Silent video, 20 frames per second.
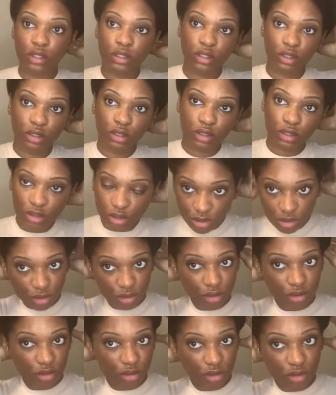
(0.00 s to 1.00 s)
of
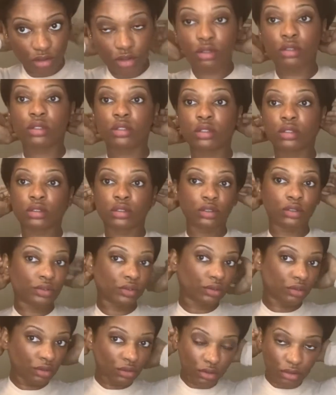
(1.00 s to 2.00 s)
the hair
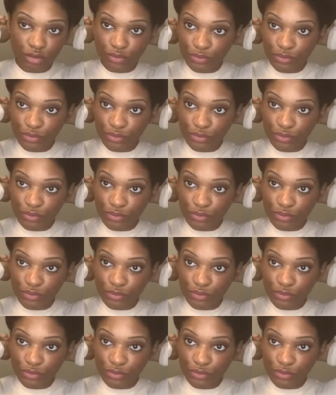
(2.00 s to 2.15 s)
protectant.